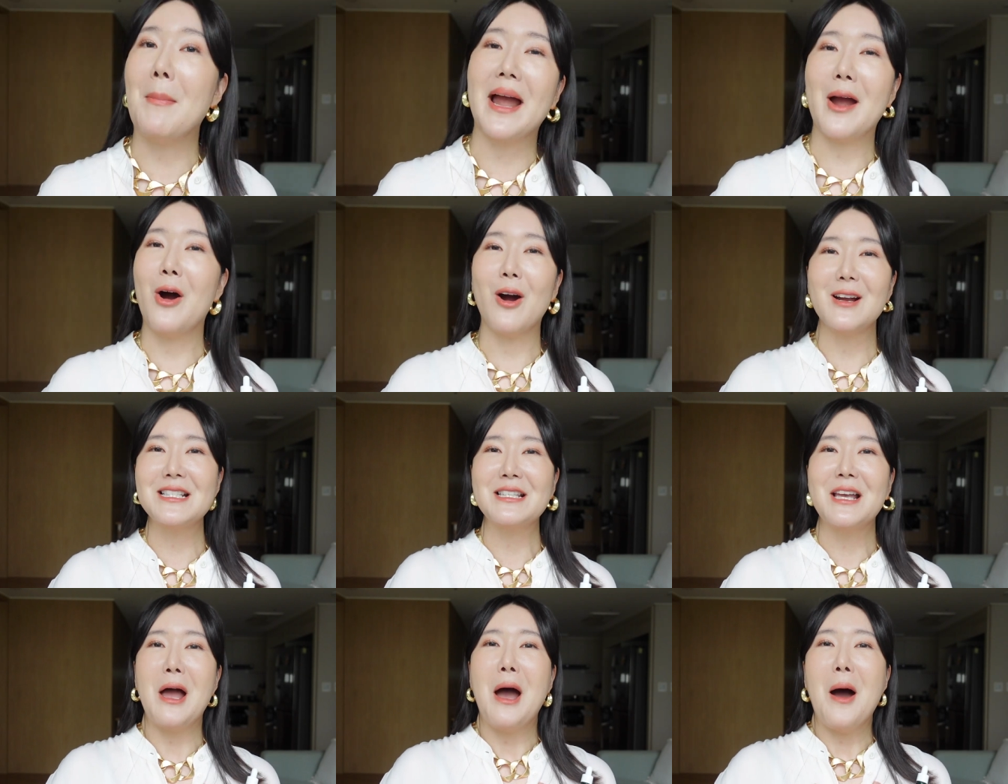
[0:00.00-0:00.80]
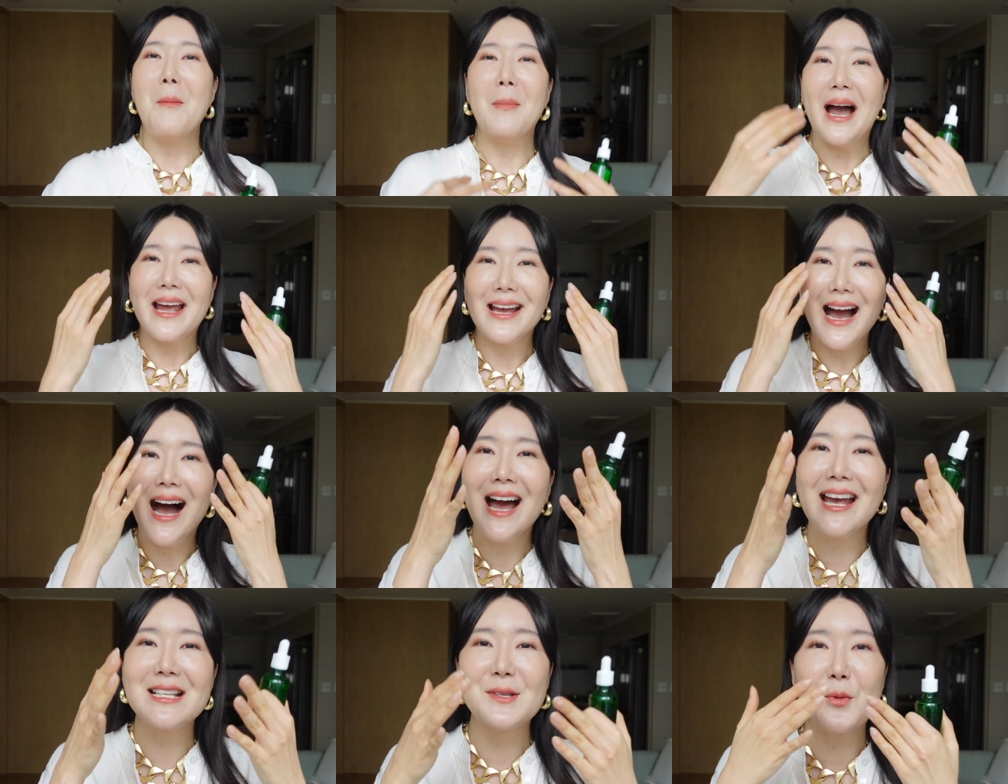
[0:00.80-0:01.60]
my heart, my
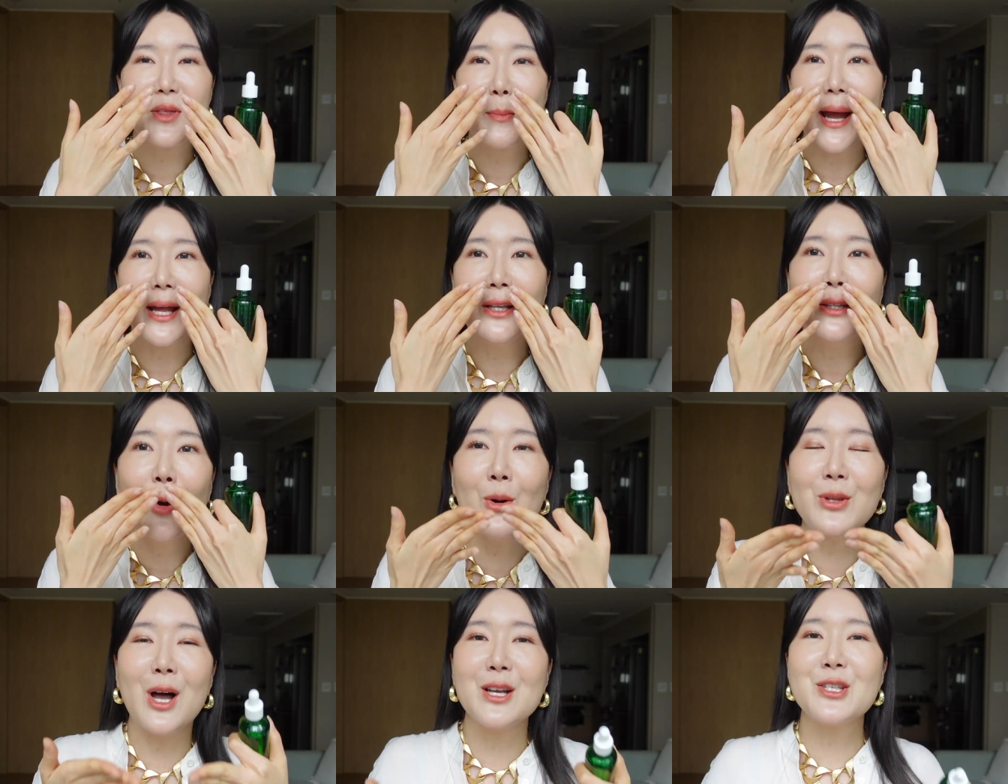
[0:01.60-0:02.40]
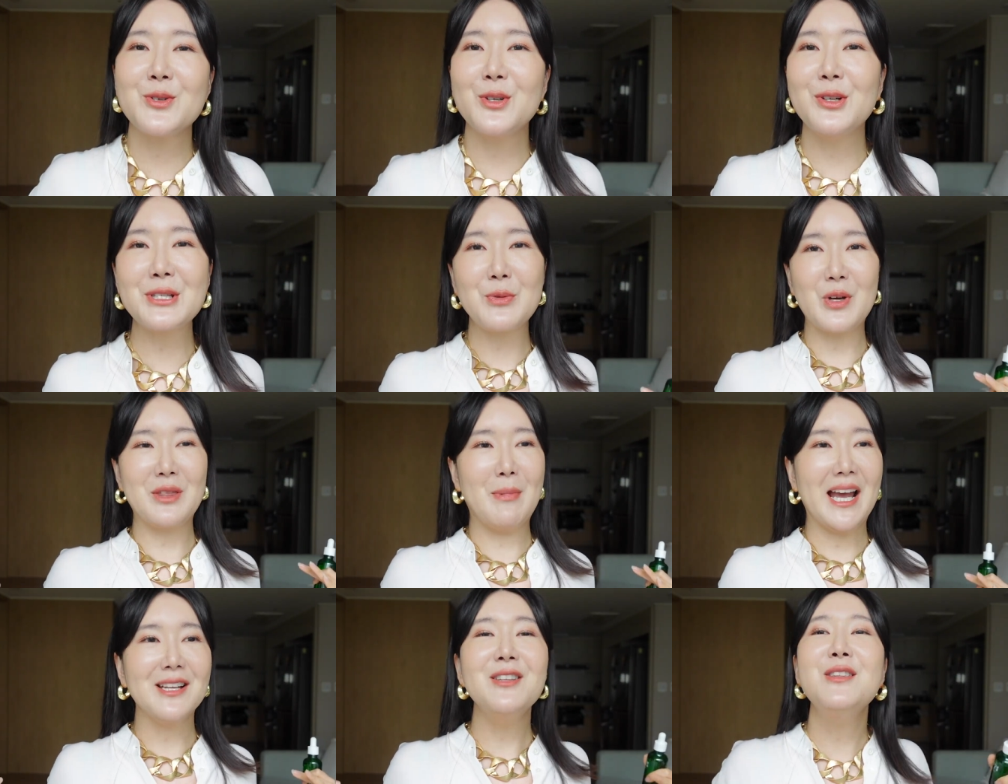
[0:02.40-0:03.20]
eyes, with my no nostrils, with
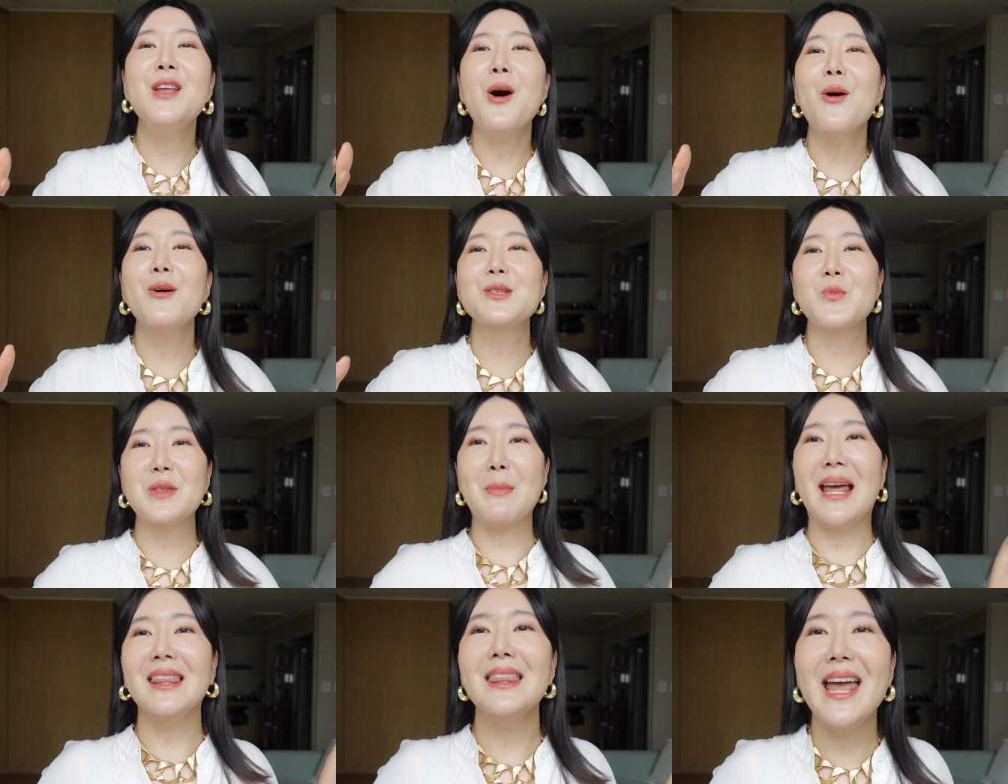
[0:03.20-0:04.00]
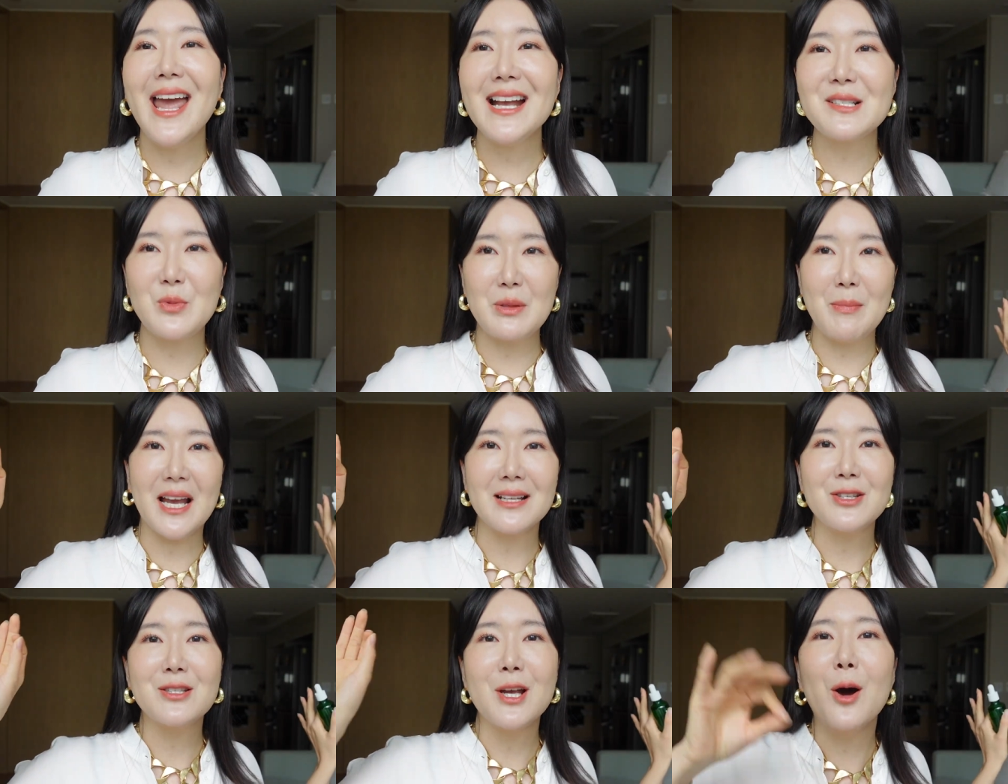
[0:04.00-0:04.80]
my nose, with my legs, with
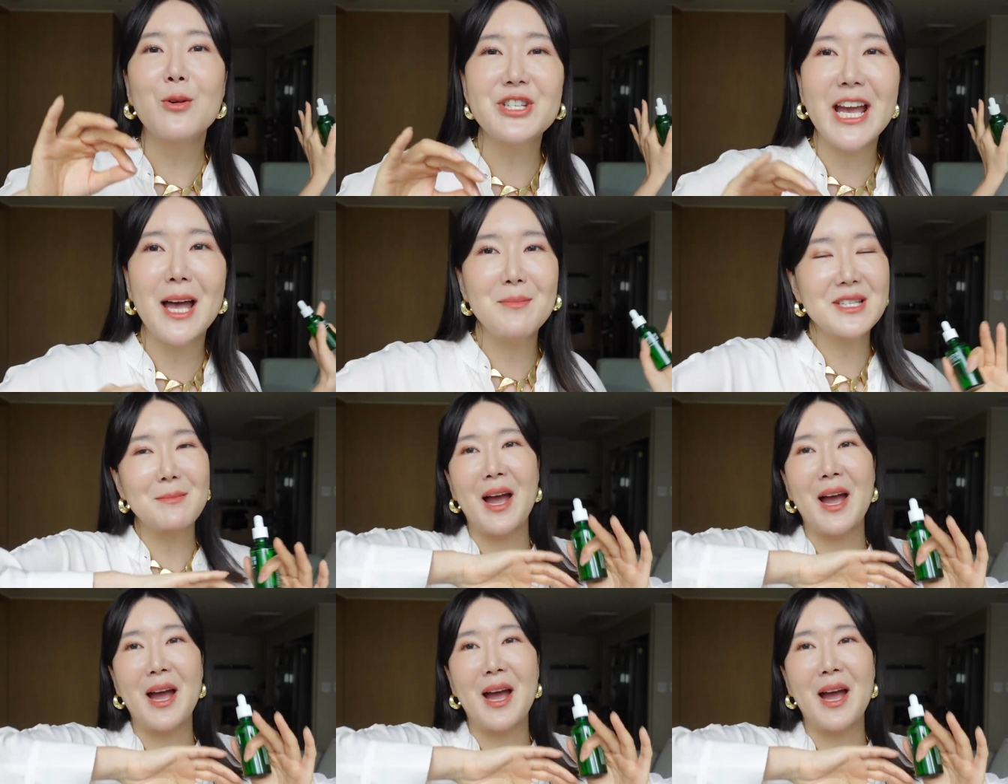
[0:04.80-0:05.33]
my toe jams,